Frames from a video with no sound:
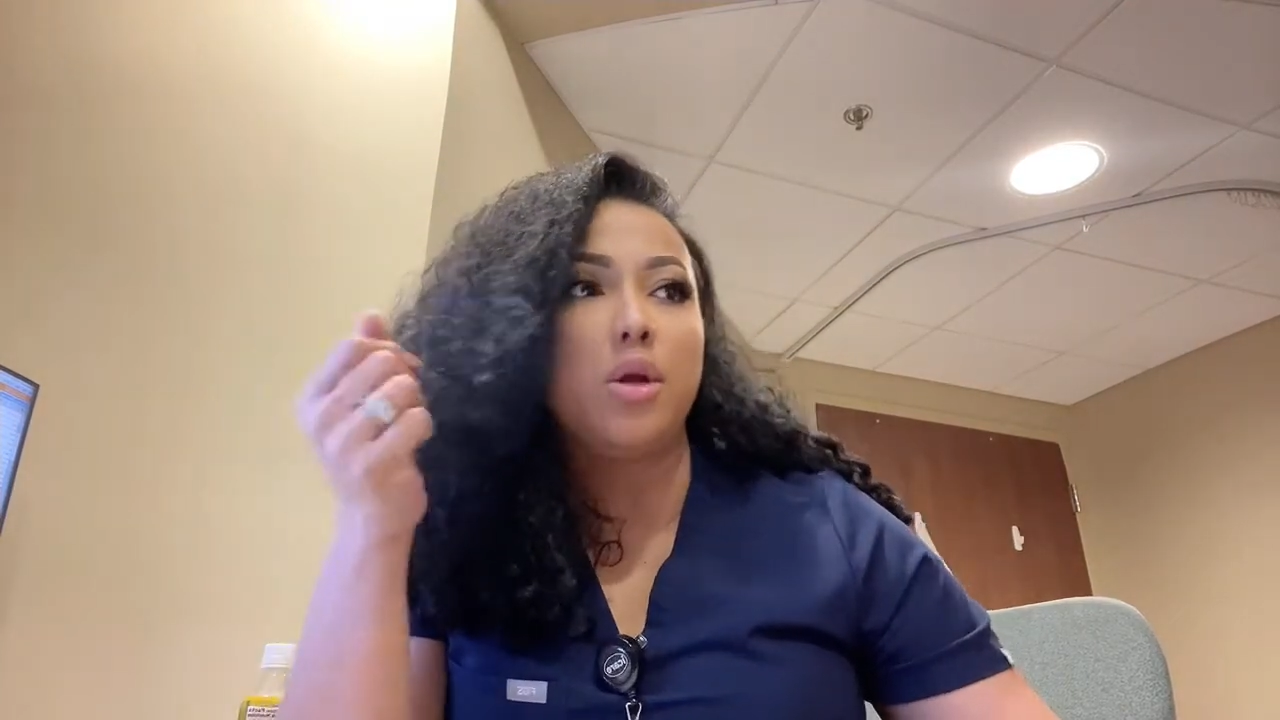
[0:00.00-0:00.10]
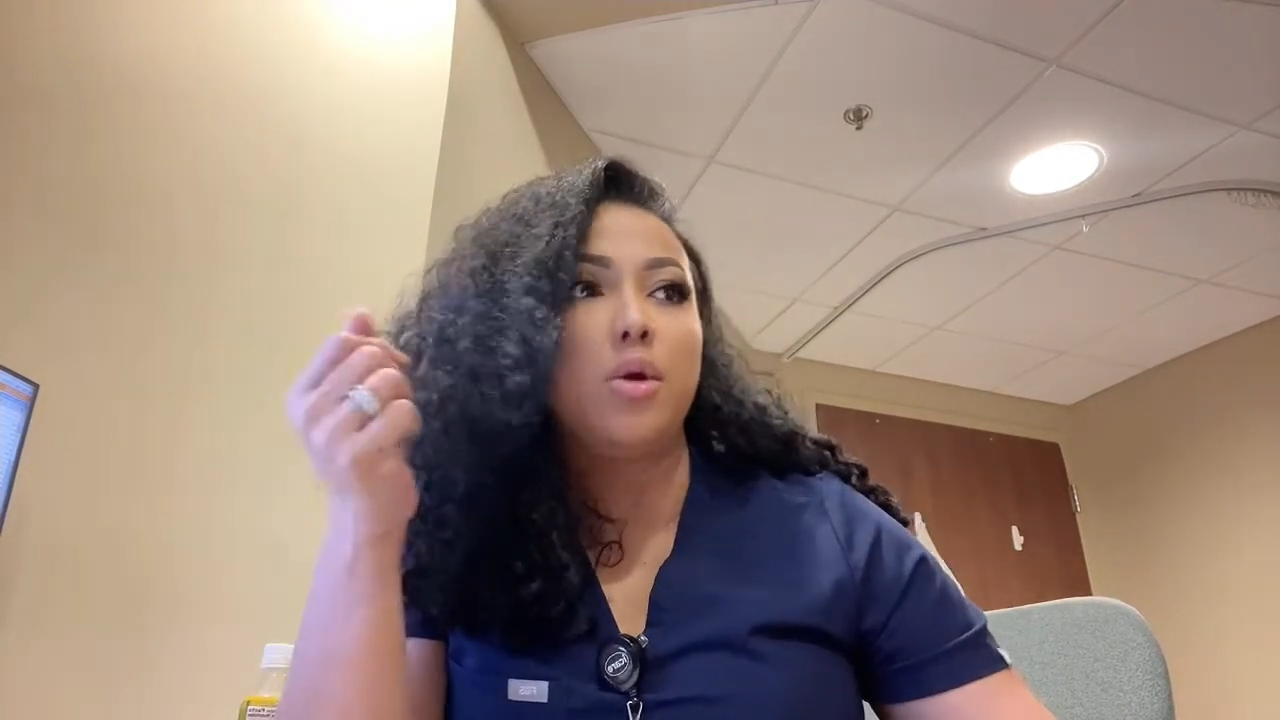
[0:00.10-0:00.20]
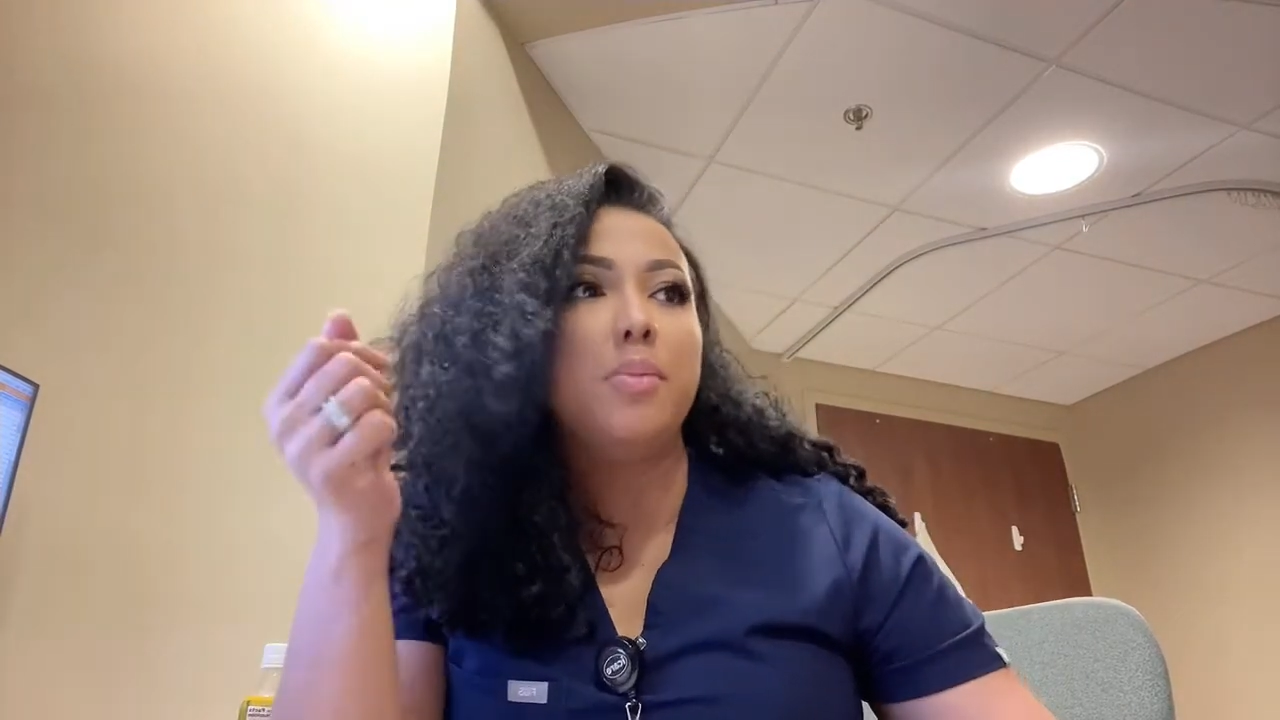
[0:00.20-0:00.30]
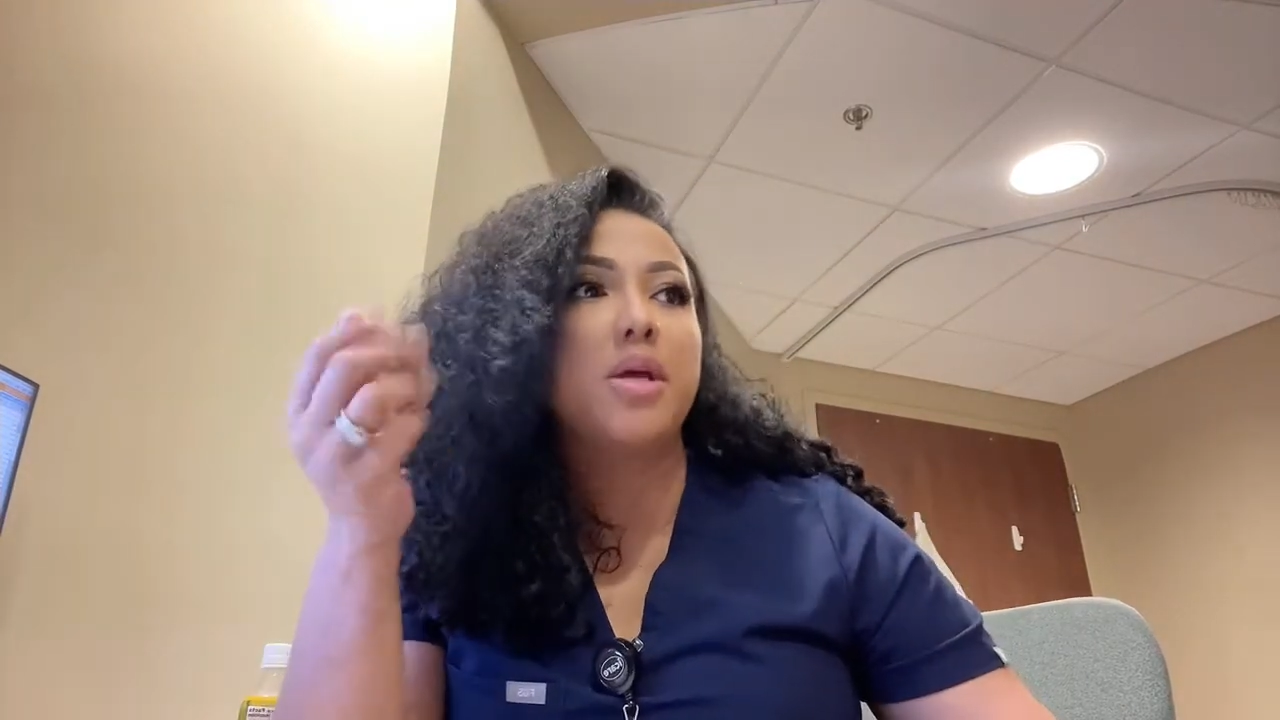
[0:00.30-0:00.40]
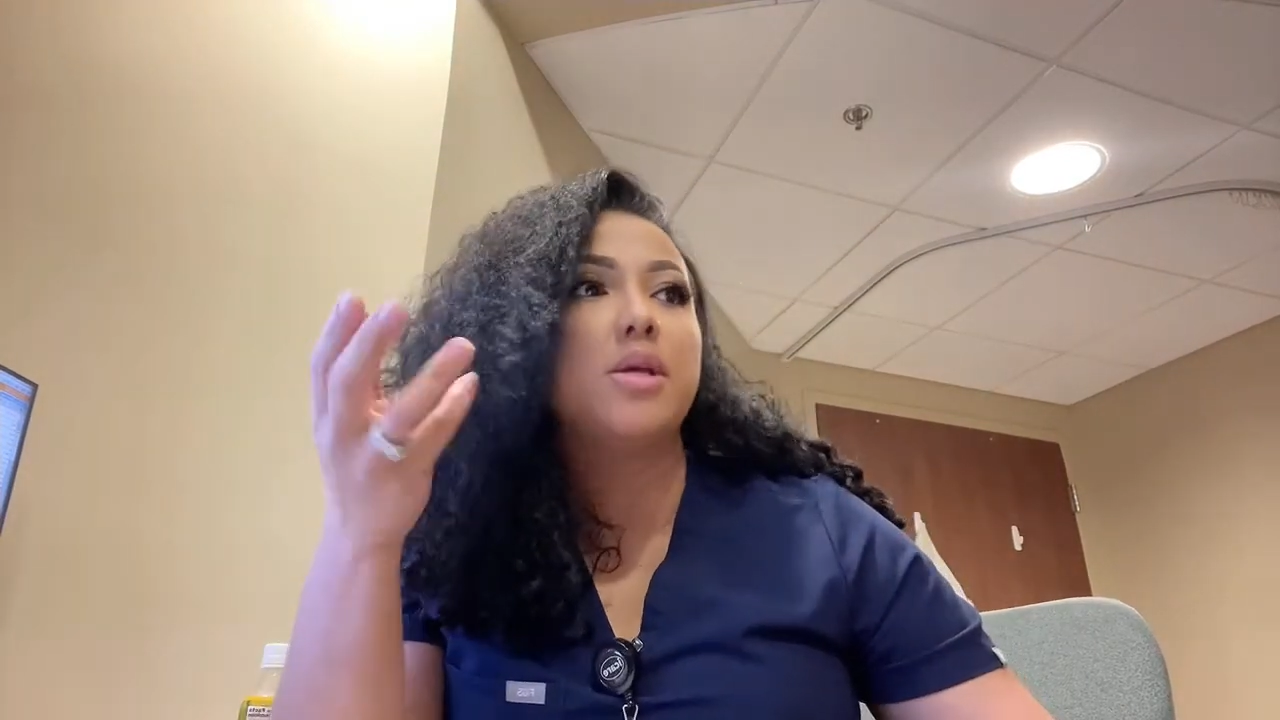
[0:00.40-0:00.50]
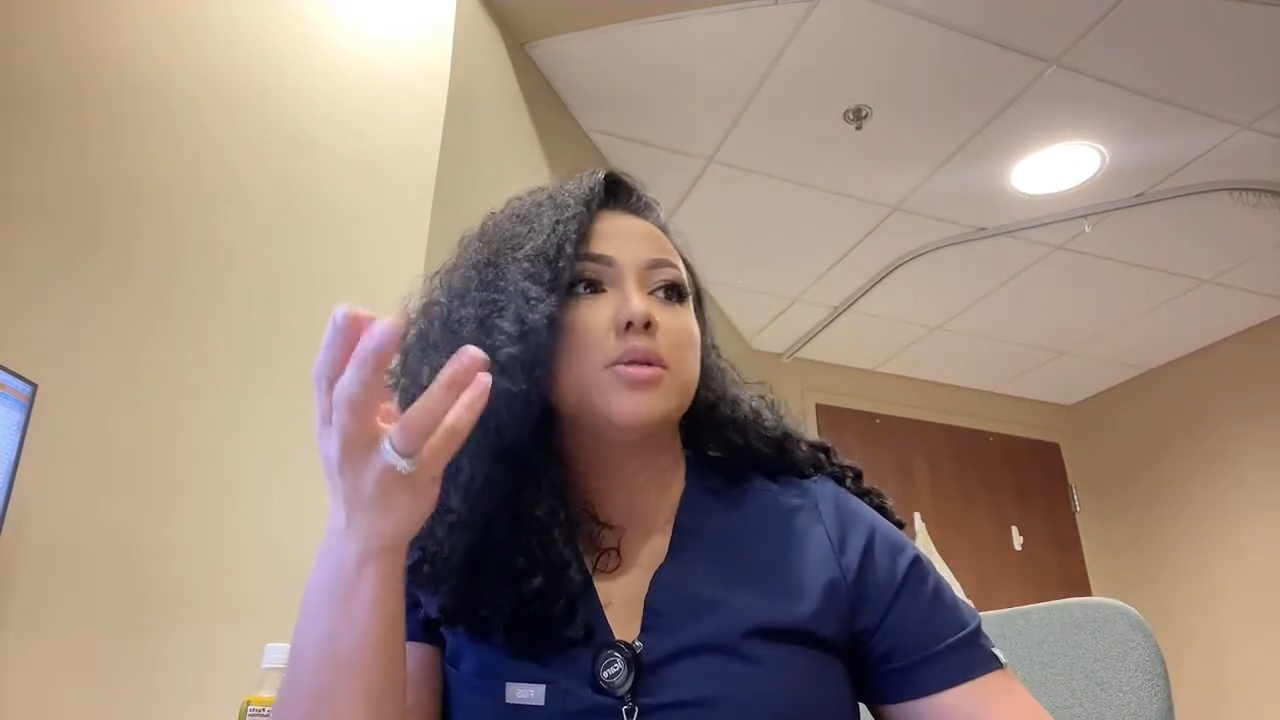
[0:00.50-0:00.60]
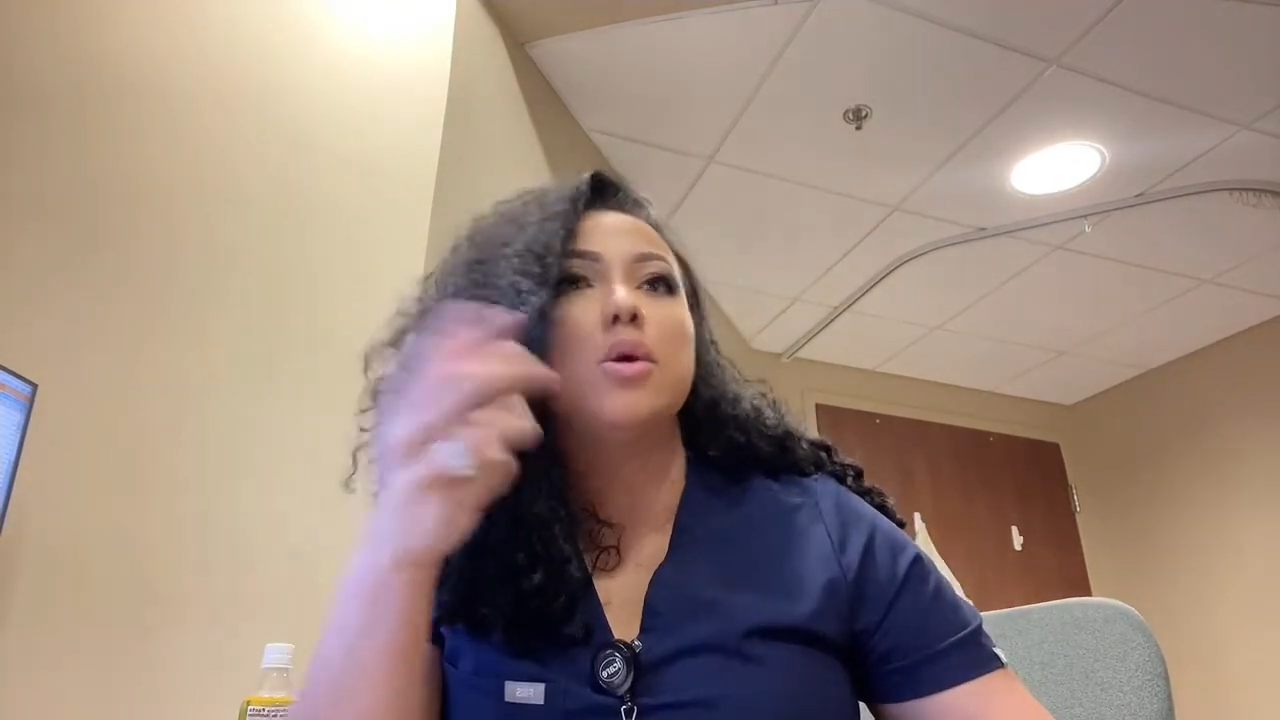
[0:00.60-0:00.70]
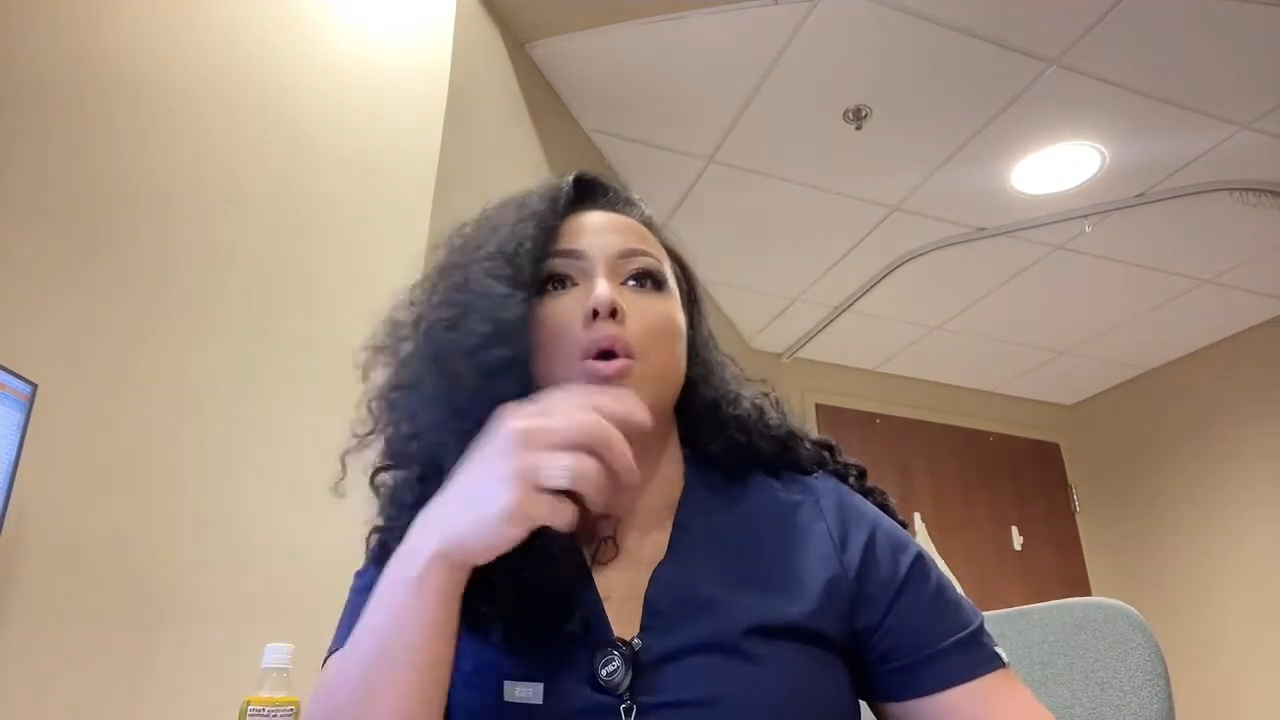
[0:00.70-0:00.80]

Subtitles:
because